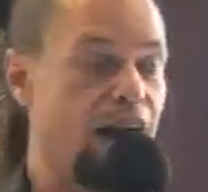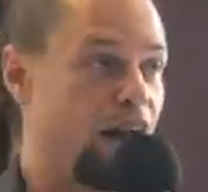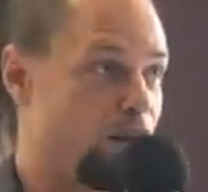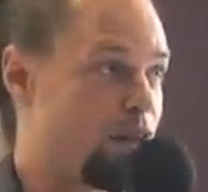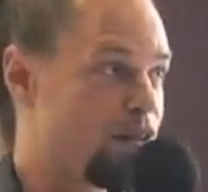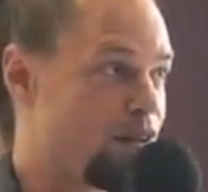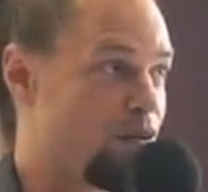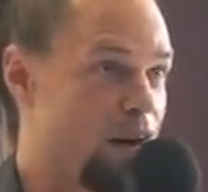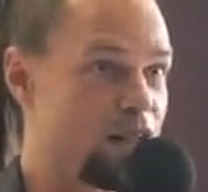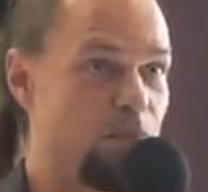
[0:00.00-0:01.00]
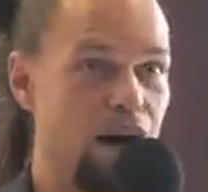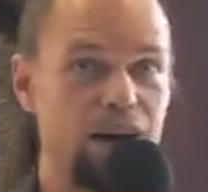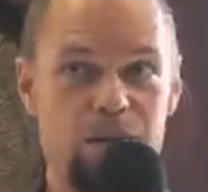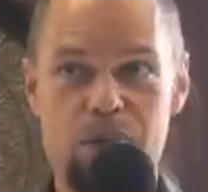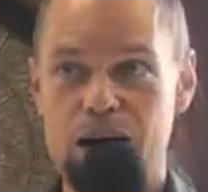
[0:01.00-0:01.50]
elements in the right
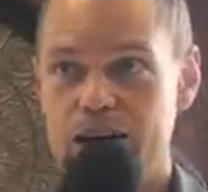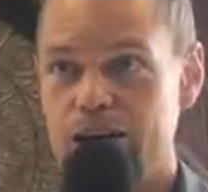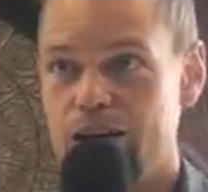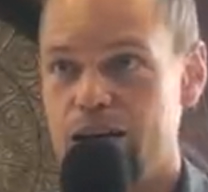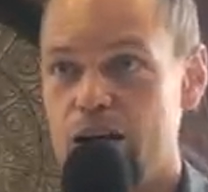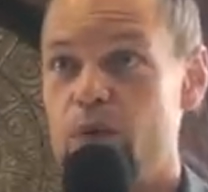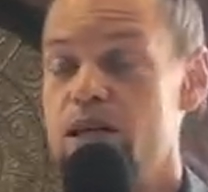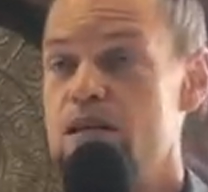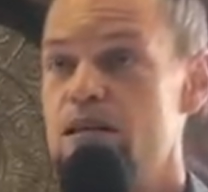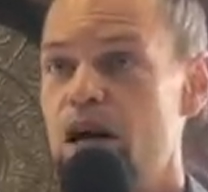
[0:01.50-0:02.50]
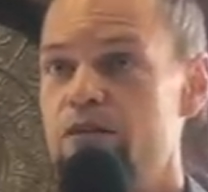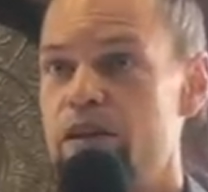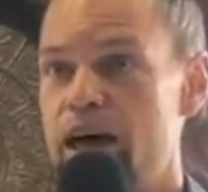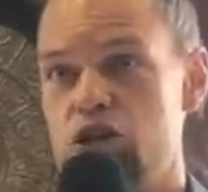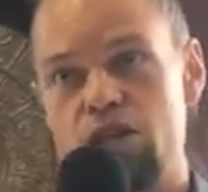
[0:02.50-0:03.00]
spot in our body, we
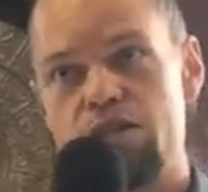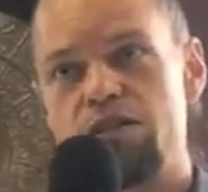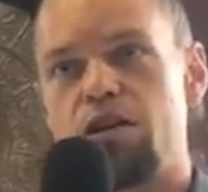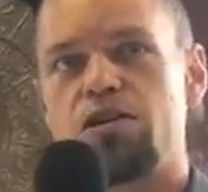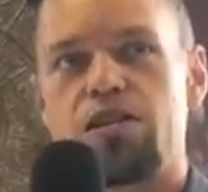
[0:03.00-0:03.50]
discover that just as our